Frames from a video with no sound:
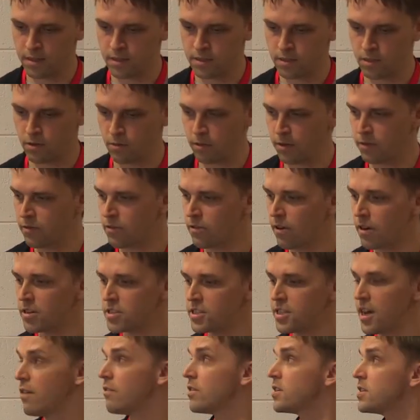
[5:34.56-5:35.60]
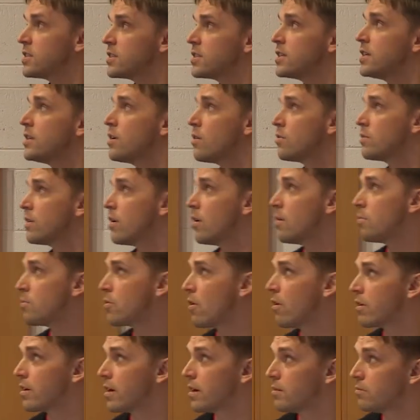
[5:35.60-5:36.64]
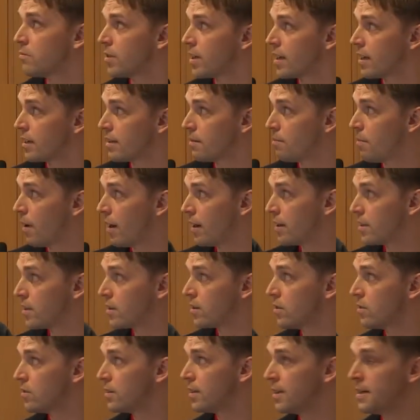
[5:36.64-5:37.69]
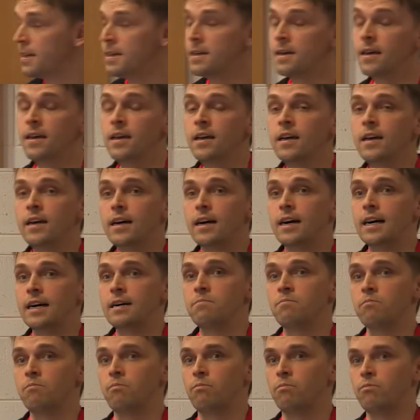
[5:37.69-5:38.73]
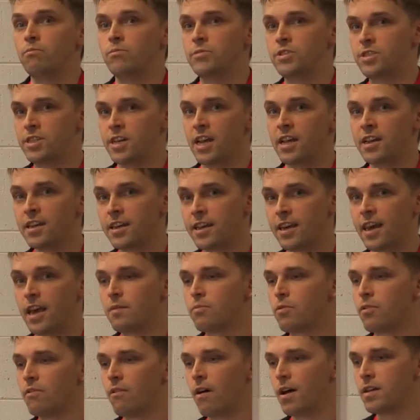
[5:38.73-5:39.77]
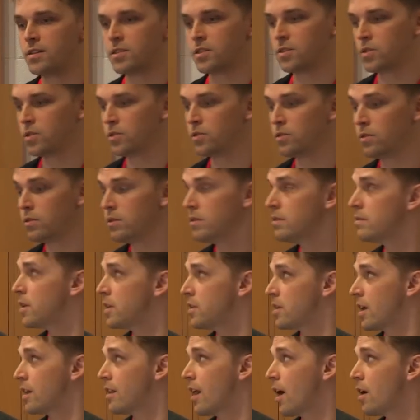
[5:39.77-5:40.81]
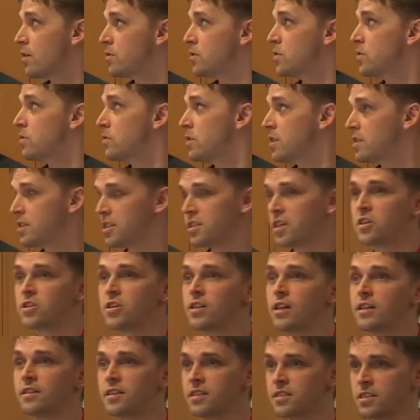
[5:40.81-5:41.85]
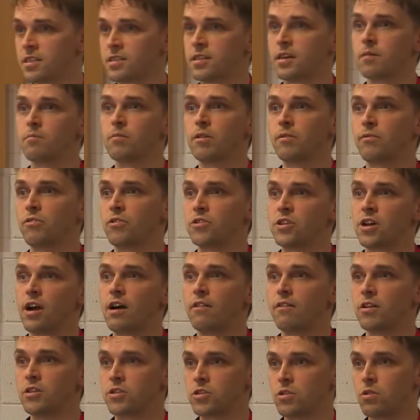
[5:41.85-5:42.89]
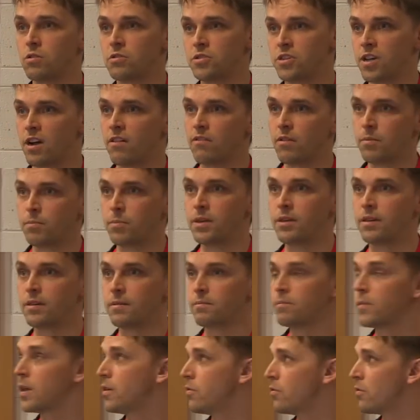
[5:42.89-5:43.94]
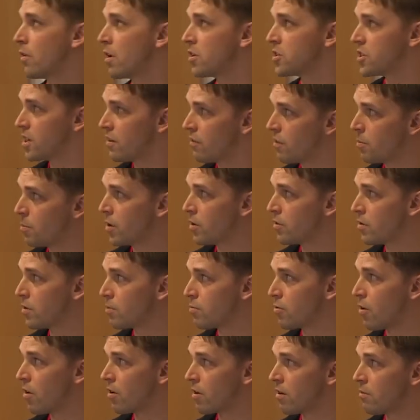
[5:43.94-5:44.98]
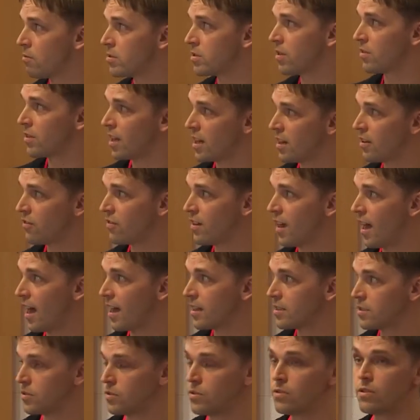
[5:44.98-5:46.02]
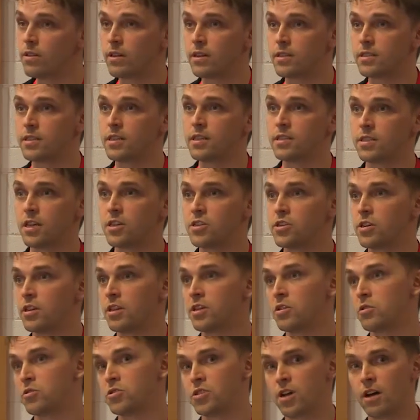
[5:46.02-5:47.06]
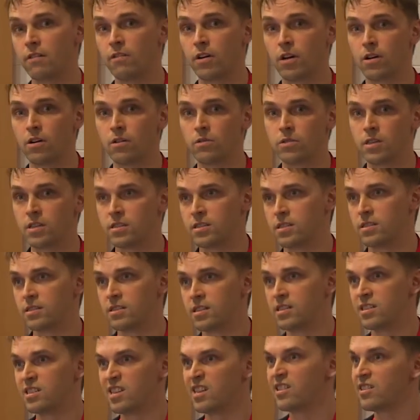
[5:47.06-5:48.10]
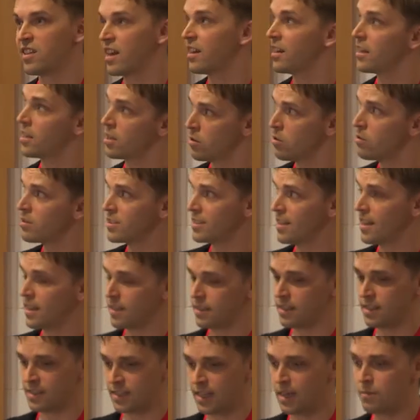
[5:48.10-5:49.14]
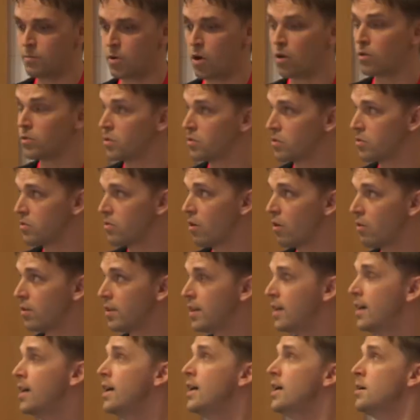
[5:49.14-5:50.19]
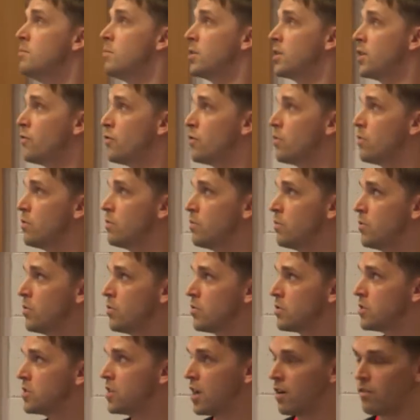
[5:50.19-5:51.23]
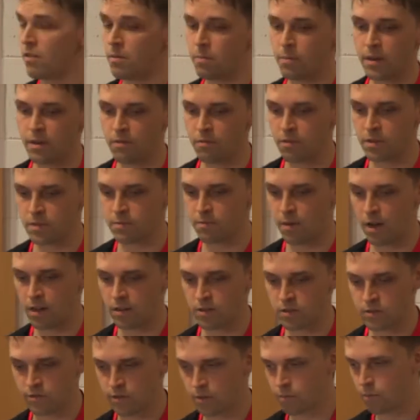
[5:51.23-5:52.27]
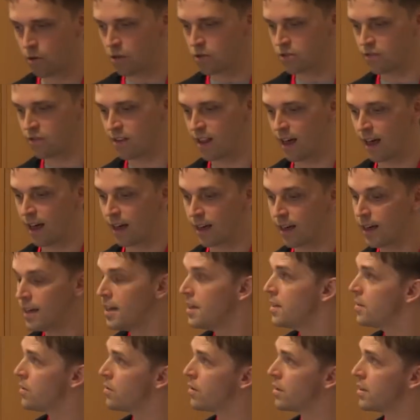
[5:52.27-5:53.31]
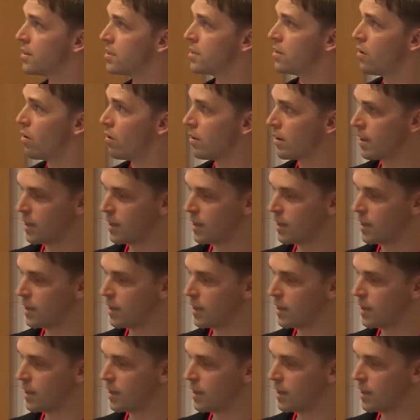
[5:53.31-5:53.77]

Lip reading: So if you run Java C on our program, we get a bytecode. JDK provides a tool that allows you, it's essentially a disassembler for Java. It's called Java P. If you run Java P on your program without any flags, you're going to see essentially your Java code. It's synthetic, it looks like the same code that you wrote. But if you use Java P with minus verbose flag, you're going to see all